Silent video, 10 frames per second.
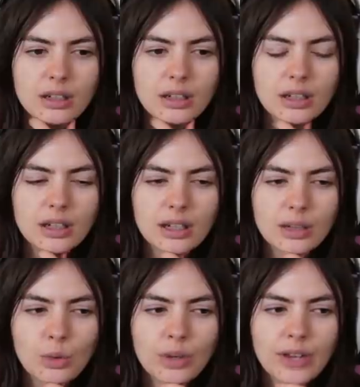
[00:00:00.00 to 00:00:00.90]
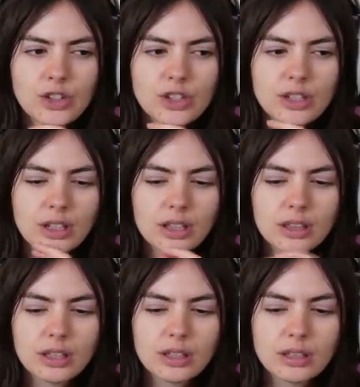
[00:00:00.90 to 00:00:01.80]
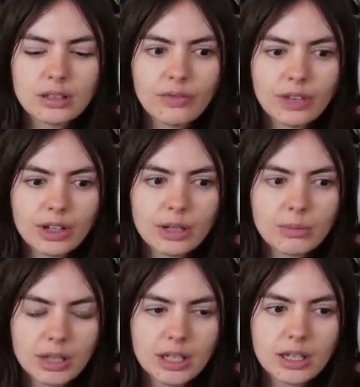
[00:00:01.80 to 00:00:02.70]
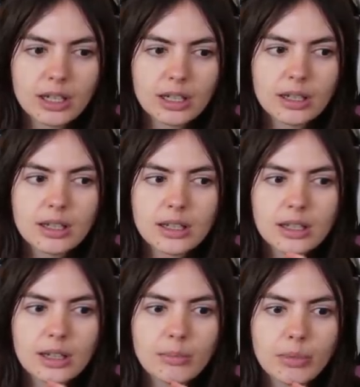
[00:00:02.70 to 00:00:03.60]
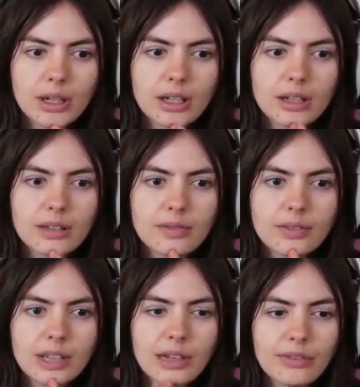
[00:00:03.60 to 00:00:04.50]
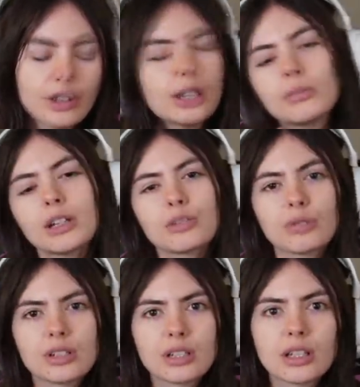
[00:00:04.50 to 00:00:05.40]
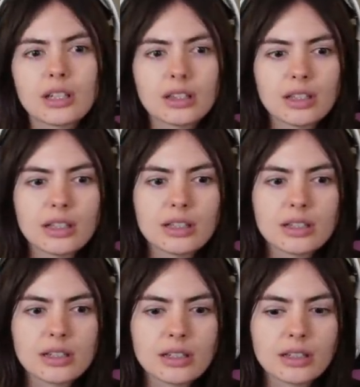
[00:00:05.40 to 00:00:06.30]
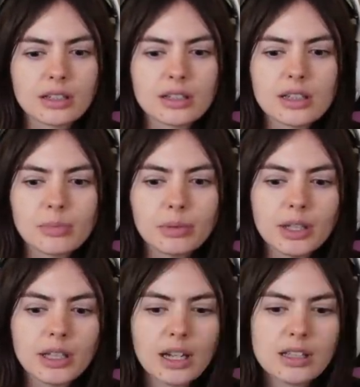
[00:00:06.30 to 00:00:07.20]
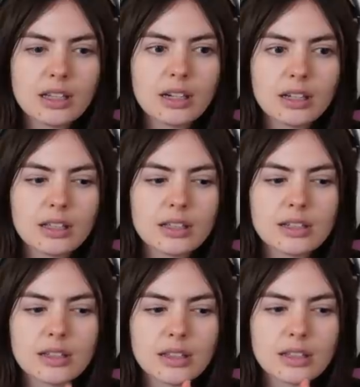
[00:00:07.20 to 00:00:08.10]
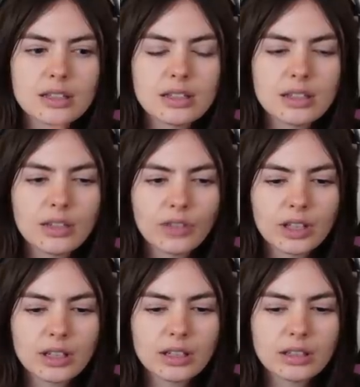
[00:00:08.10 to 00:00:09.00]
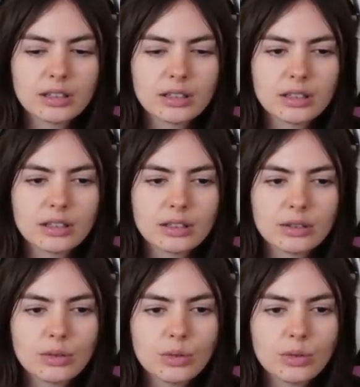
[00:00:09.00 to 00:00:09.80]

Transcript: or if I just didn't get the very beginning. But yeah, very much we're seeing these split identities. This Stephen, who